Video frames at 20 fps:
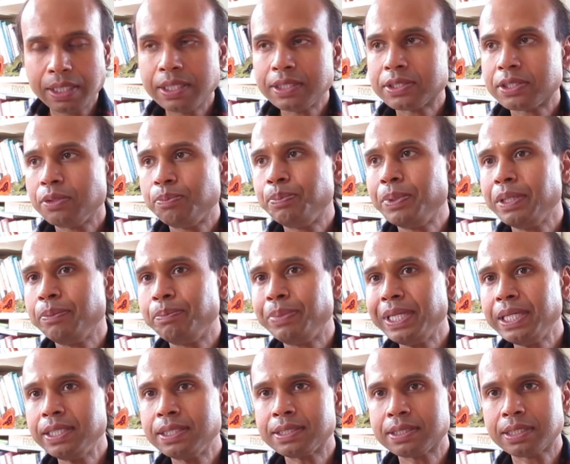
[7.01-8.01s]
so be,
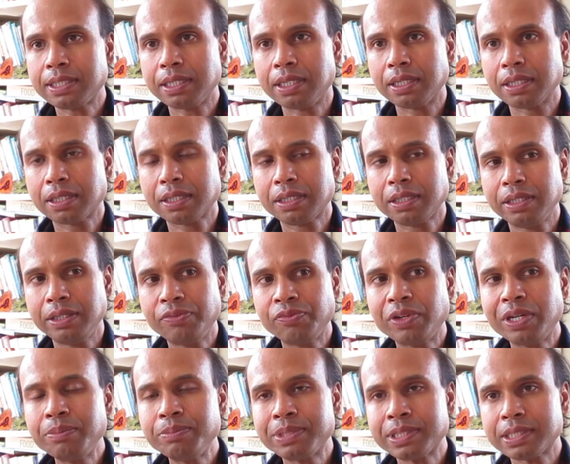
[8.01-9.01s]
being stuck, if
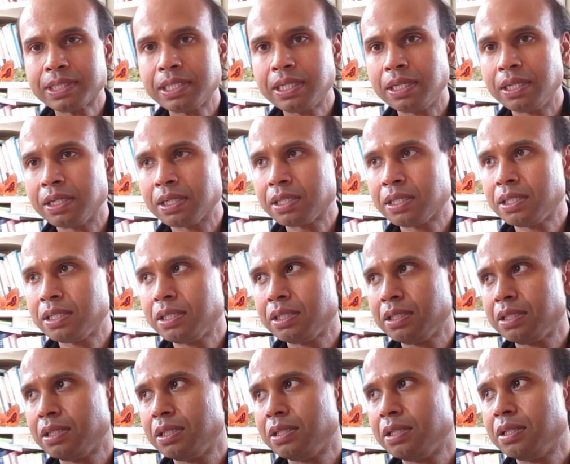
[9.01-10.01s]
I'm stuck,
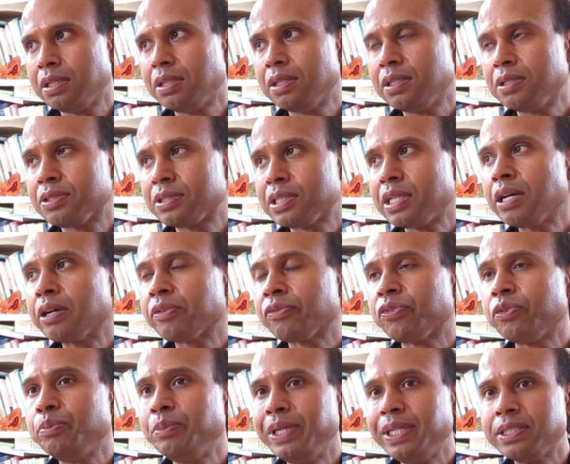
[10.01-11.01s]
stuck
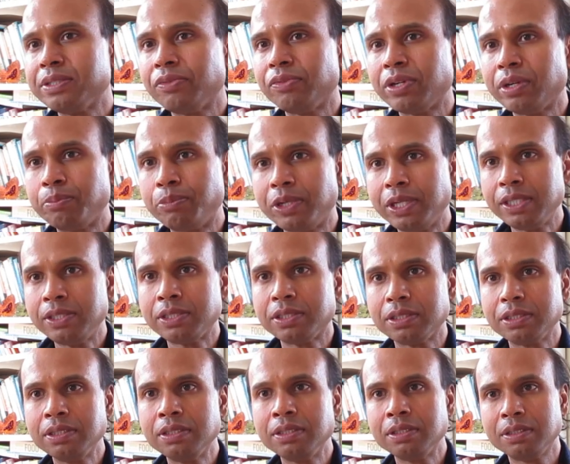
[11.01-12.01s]
for me is a
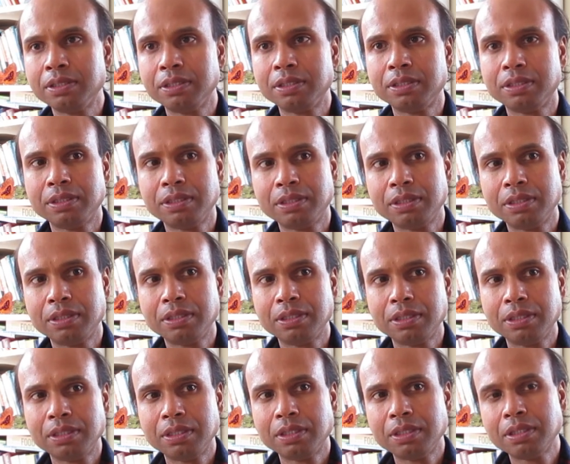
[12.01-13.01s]
vibration.
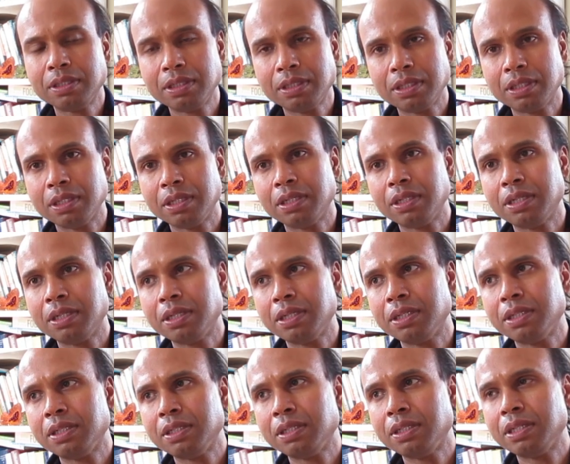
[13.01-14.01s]

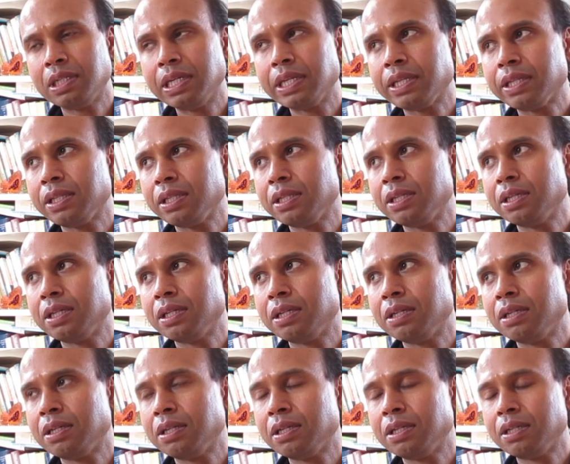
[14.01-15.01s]
Uh, like,
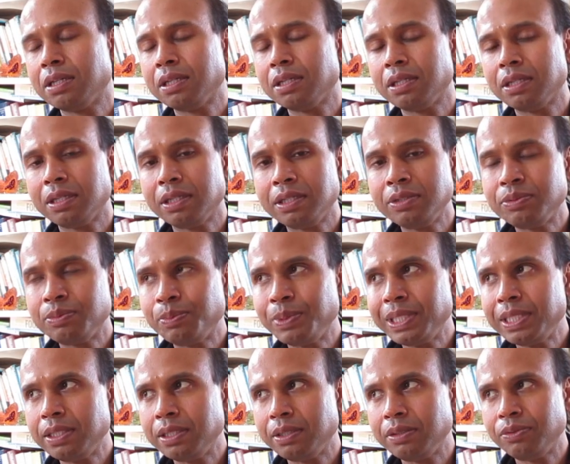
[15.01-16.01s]
uh, it's
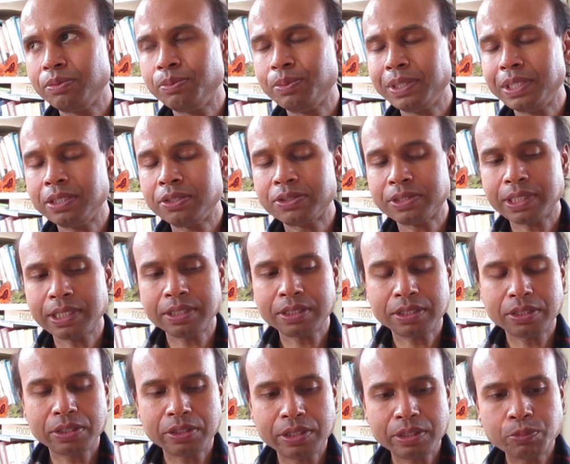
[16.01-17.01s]
been, it's been interesting
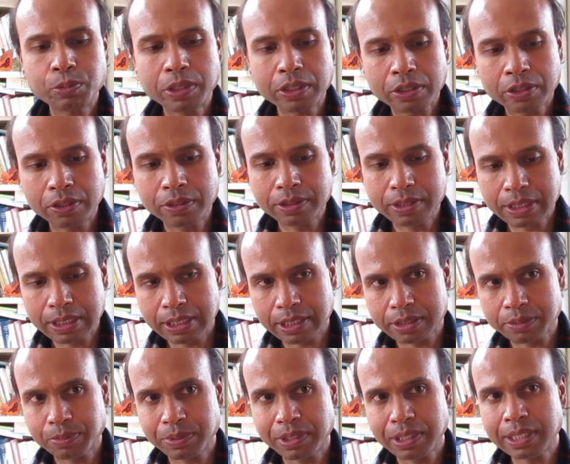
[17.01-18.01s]
to know in what
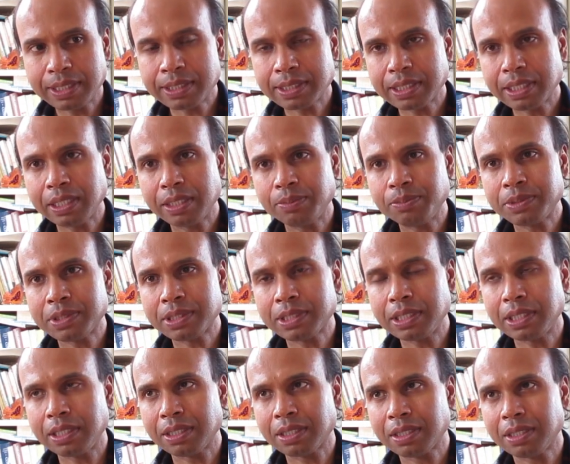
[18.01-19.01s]
context, but let's say I'm
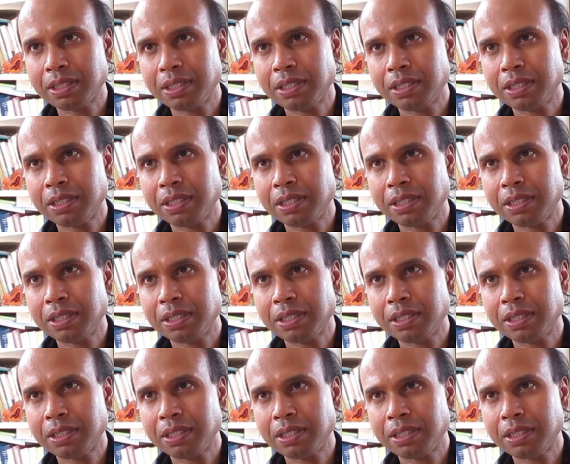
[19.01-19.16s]
stuck.